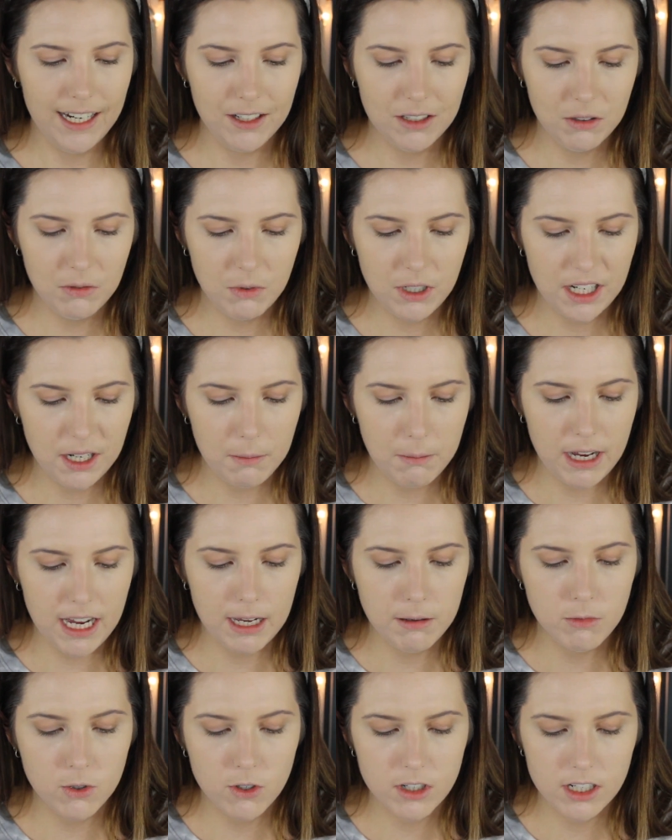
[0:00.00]
I don't want to
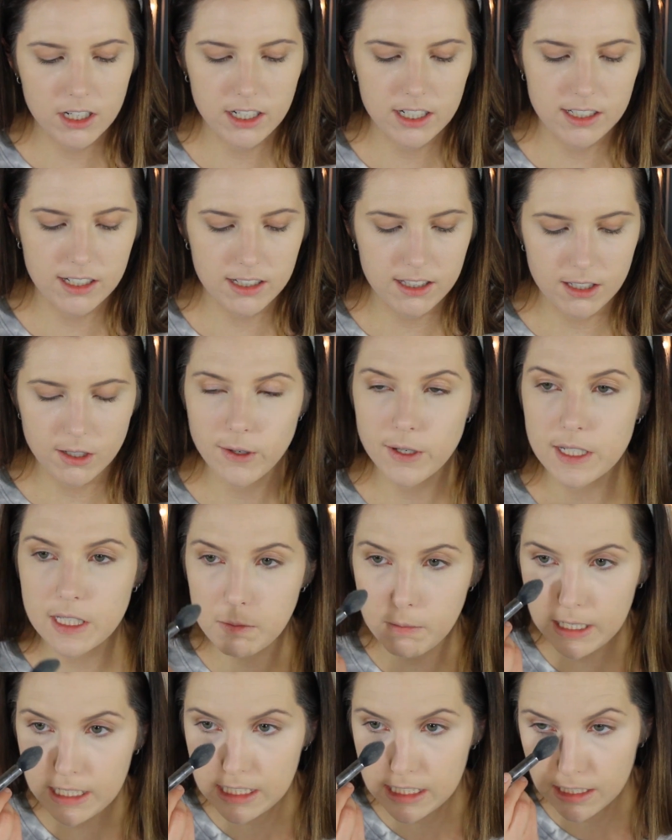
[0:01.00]
buy more because it's so
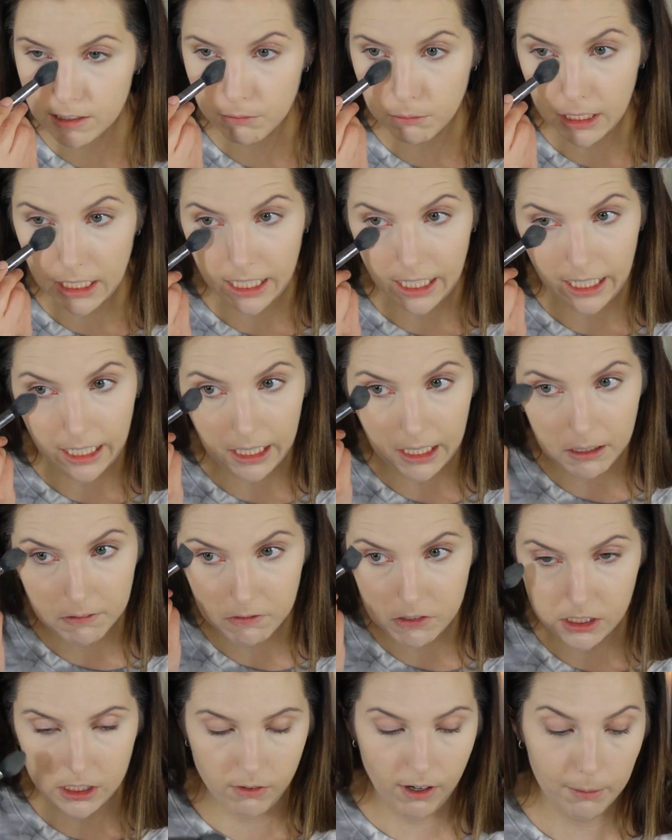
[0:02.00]
expensive, but I
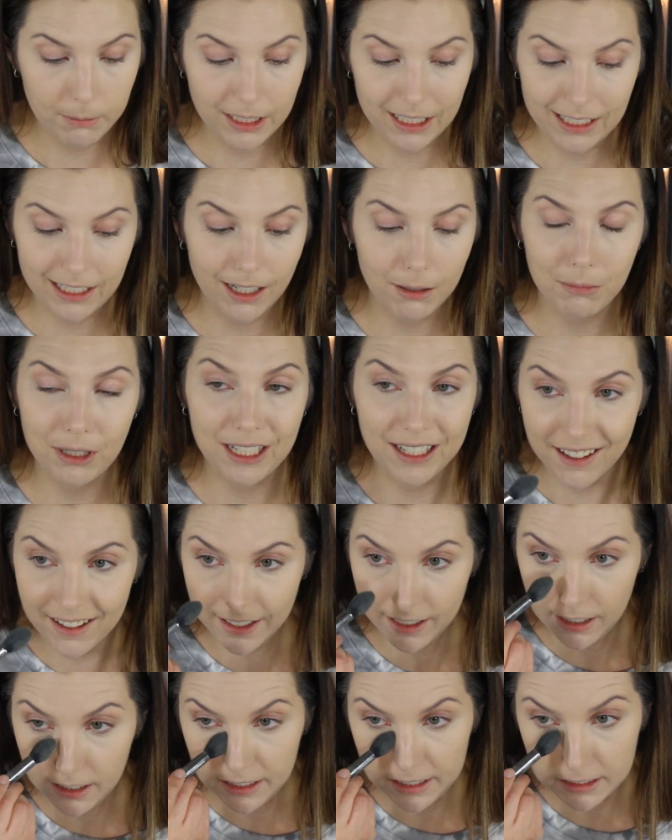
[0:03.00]
have to. I'm I'm
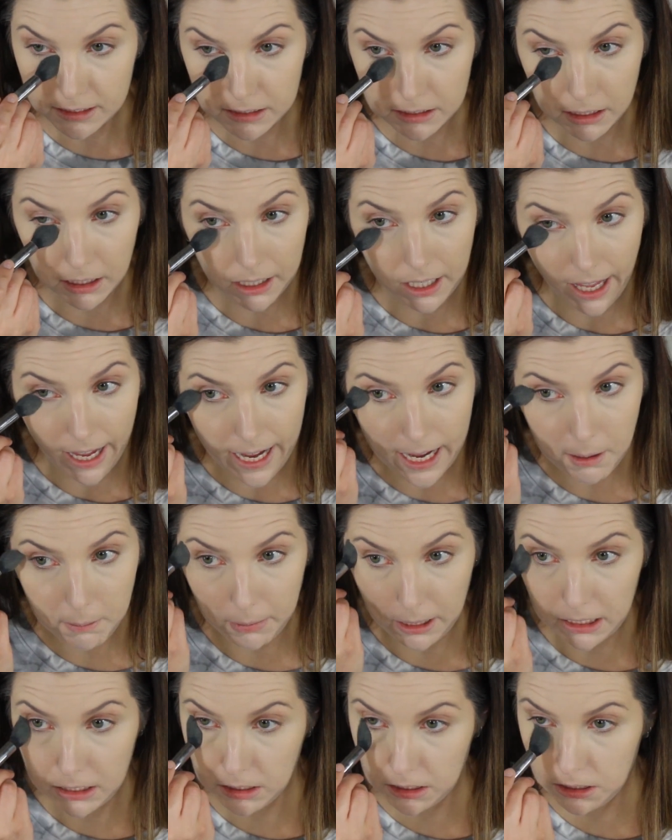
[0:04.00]
gonna. It's gonna
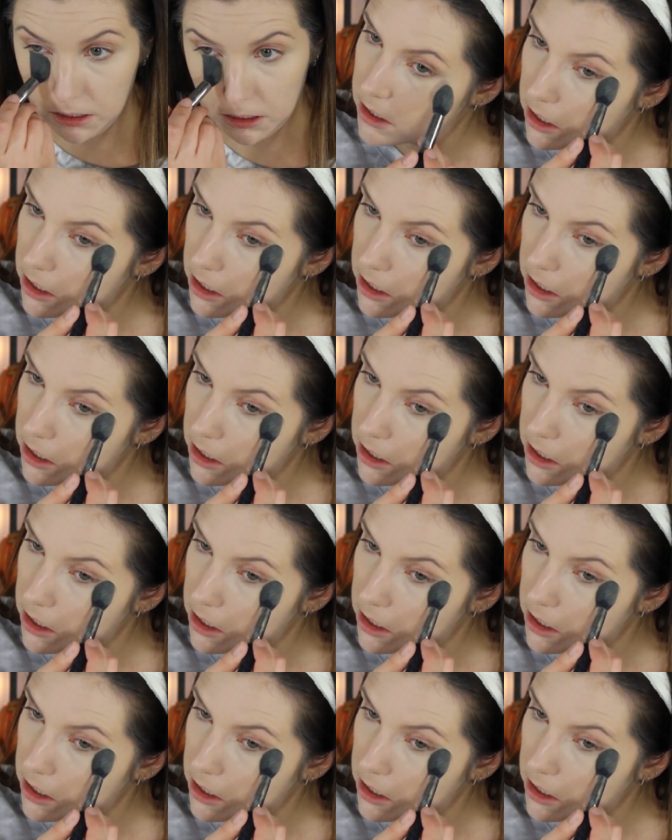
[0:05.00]
happen.